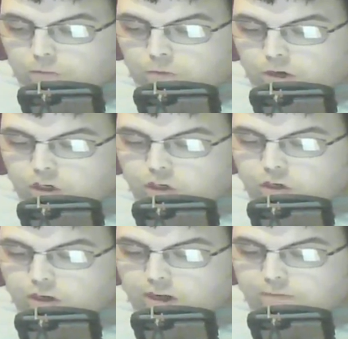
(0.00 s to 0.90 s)
what
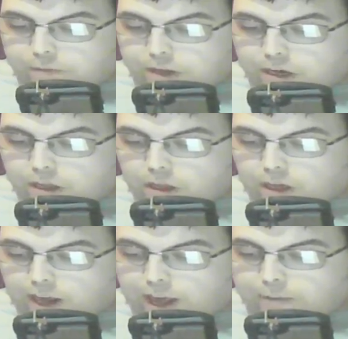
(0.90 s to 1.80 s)
should have been a
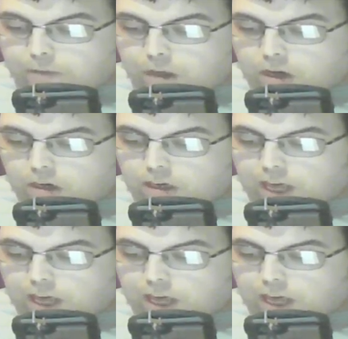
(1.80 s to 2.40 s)
slam dunk